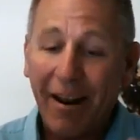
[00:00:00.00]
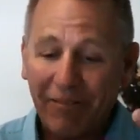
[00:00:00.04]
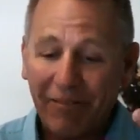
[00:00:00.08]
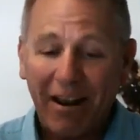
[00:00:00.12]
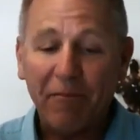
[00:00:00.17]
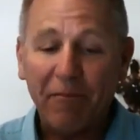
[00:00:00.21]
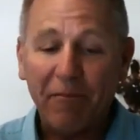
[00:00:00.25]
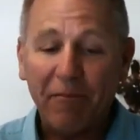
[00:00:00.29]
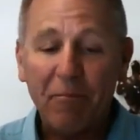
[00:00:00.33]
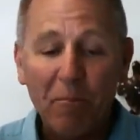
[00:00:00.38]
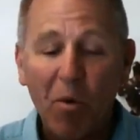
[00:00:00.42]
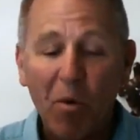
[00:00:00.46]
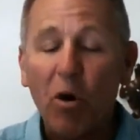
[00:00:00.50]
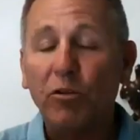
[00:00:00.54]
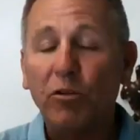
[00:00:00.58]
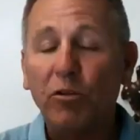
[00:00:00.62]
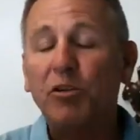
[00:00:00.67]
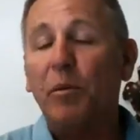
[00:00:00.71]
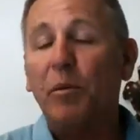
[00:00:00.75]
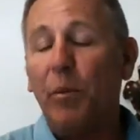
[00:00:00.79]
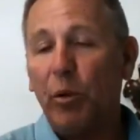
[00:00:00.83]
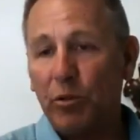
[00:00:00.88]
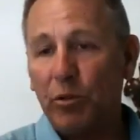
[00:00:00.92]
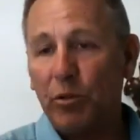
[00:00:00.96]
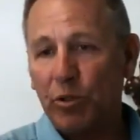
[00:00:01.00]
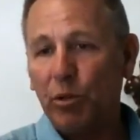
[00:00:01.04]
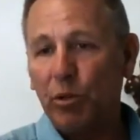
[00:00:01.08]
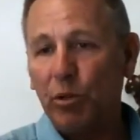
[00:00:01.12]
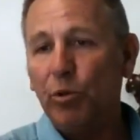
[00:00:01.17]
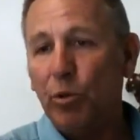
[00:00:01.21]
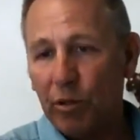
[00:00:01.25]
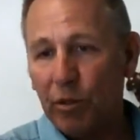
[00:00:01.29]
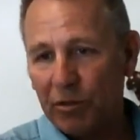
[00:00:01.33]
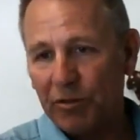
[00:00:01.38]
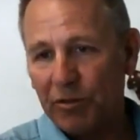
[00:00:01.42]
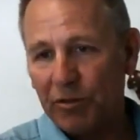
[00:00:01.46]
have multiple
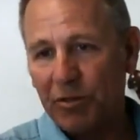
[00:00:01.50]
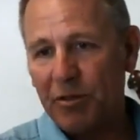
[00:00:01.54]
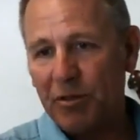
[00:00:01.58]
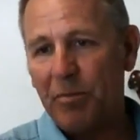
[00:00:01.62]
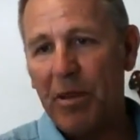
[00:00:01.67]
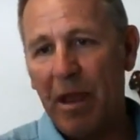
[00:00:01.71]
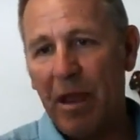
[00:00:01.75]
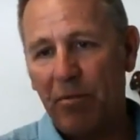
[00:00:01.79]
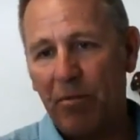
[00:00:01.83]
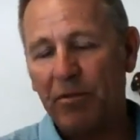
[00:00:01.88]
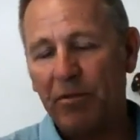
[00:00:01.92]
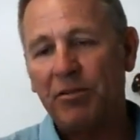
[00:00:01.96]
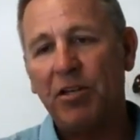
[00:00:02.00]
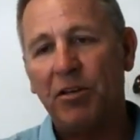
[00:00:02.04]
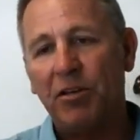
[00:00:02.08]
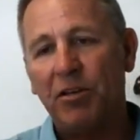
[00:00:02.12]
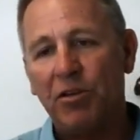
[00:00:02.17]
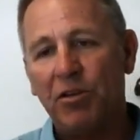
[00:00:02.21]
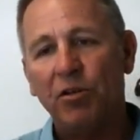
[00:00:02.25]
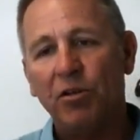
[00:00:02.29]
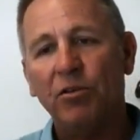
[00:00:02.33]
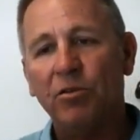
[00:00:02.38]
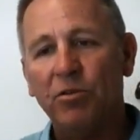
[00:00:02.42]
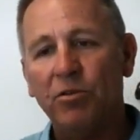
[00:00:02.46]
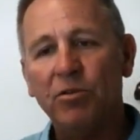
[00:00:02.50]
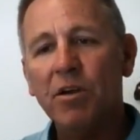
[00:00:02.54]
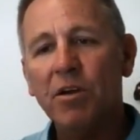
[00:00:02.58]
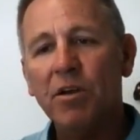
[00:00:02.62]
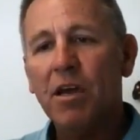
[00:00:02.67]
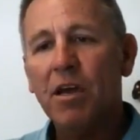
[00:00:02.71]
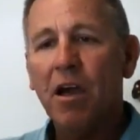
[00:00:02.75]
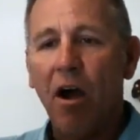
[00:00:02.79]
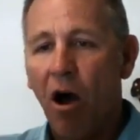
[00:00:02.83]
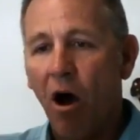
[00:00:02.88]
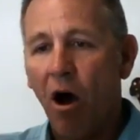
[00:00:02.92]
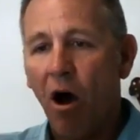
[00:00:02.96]
tools to be able to do
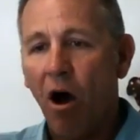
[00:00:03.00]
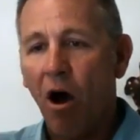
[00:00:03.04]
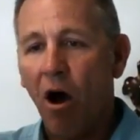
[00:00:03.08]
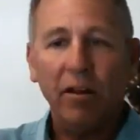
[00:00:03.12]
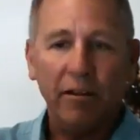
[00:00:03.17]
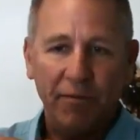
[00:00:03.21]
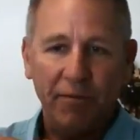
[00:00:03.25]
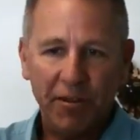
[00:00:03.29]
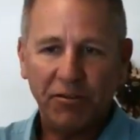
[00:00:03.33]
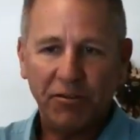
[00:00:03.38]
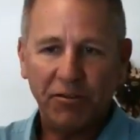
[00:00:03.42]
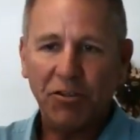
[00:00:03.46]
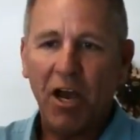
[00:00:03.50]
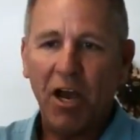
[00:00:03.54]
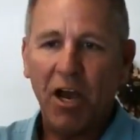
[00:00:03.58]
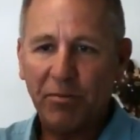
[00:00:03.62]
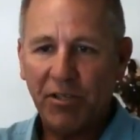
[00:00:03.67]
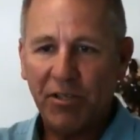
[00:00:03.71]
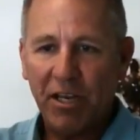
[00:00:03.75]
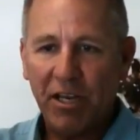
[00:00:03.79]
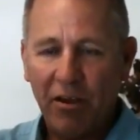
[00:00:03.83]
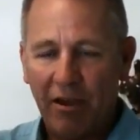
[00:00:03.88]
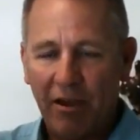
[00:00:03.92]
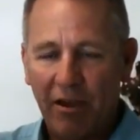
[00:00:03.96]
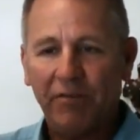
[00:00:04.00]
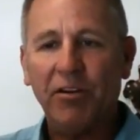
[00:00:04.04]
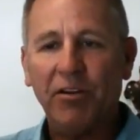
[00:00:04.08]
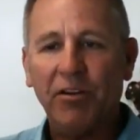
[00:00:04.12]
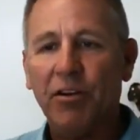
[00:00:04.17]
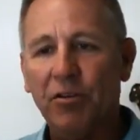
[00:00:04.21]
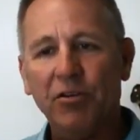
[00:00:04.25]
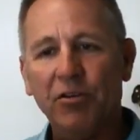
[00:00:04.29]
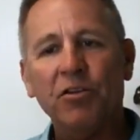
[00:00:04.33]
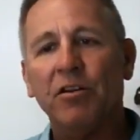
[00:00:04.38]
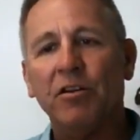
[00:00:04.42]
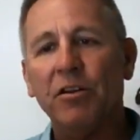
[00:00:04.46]
all of the jobs that you have to do.
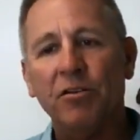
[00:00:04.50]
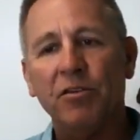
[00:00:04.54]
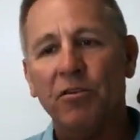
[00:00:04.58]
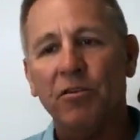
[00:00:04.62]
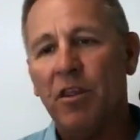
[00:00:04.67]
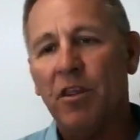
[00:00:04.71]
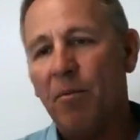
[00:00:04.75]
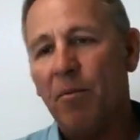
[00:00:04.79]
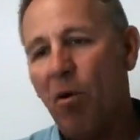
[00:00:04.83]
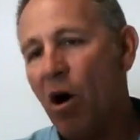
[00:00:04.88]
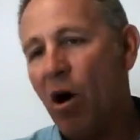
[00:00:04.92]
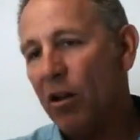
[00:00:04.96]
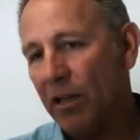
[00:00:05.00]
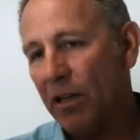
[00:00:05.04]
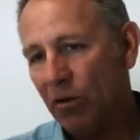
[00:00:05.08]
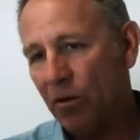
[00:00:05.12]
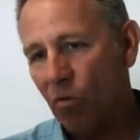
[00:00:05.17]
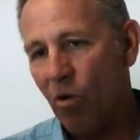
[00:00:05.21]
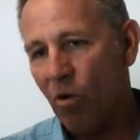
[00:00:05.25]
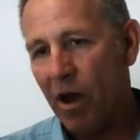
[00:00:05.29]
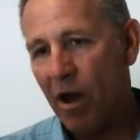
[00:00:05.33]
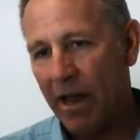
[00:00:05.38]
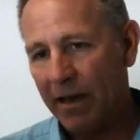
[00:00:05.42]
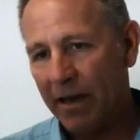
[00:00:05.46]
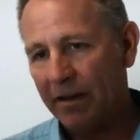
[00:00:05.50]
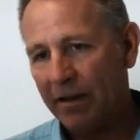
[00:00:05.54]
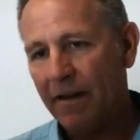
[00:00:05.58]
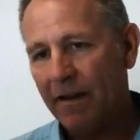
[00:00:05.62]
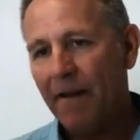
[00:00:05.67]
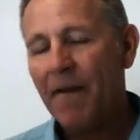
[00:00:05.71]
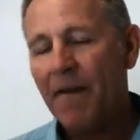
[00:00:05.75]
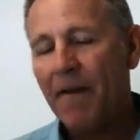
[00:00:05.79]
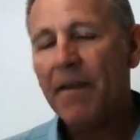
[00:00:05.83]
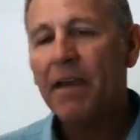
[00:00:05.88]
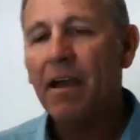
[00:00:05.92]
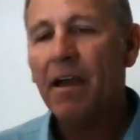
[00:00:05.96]
You can do them all in one.
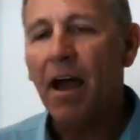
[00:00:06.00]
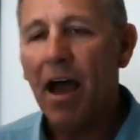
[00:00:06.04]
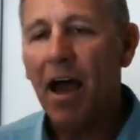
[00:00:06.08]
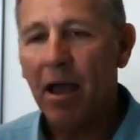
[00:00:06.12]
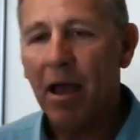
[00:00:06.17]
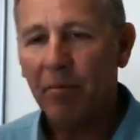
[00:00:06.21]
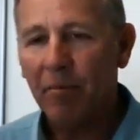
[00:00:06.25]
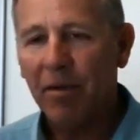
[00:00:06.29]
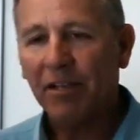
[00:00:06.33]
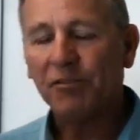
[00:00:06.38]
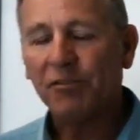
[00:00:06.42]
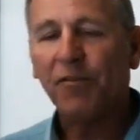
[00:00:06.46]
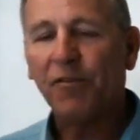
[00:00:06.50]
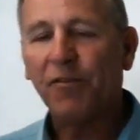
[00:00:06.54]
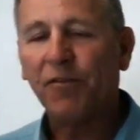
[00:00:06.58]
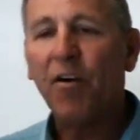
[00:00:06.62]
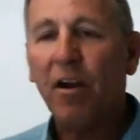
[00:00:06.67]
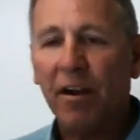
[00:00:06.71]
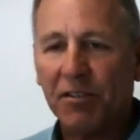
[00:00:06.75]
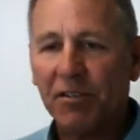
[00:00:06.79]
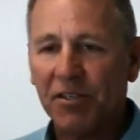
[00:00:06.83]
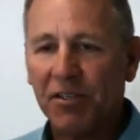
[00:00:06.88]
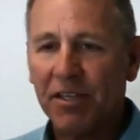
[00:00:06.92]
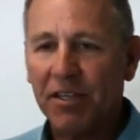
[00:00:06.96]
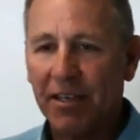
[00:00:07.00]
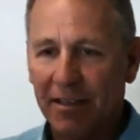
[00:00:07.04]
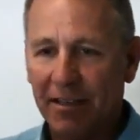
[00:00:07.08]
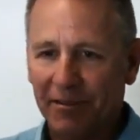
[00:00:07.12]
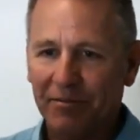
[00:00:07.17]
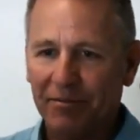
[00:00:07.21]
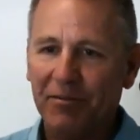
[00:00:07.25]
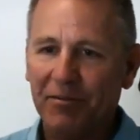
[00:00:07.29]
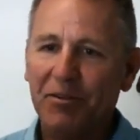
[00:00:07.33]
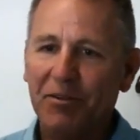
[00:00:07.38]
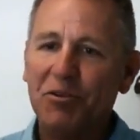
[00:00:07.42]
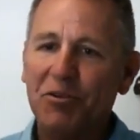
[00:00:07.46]
As far as
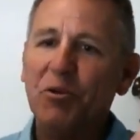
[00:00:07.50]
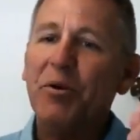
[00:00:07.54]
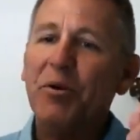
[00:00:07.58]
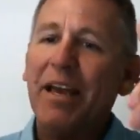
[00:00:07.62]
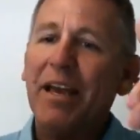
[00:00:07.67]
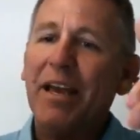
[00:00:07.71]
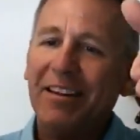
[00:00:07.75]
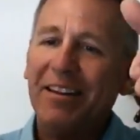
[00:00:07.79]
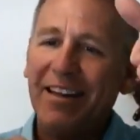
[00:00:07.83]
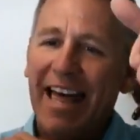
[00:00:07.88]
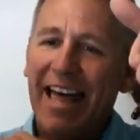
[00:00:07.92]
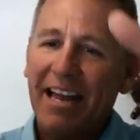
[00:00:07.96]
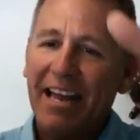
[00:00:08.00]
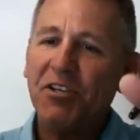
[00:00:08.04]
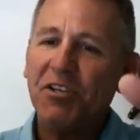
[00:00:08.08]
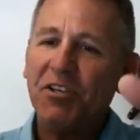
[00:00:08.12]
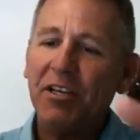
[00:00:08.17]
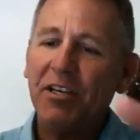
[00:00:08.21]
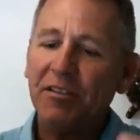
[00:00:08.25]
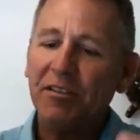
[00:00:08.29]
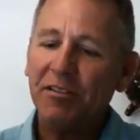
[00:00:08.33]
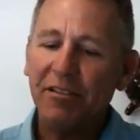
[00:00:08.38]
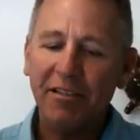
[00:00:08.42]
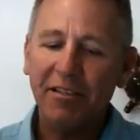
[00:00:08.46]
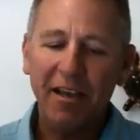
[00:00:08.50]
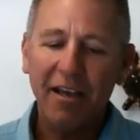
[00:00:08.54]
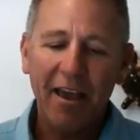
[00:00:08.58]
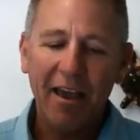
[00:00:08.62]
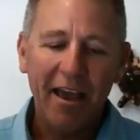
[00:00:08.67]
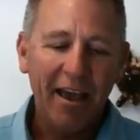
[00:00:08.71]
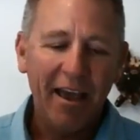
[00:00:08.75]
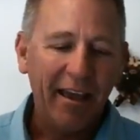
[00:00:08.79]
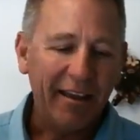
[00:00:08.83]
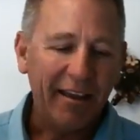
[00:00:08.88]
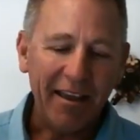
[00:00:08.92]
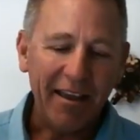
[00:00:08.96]
the doing ledges,
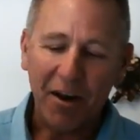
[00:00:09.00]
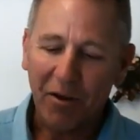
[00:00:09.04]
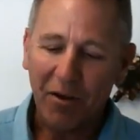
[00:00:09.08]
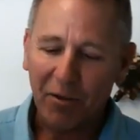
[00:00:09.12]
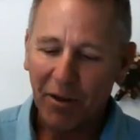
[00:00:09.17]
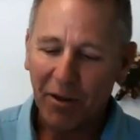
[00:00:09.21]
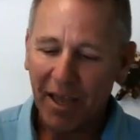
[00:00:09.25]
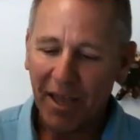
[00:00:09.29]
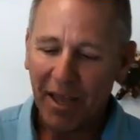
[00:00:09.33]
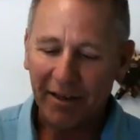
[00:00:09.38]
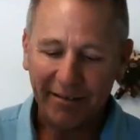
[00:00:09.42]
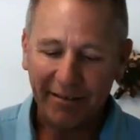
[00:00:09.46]
I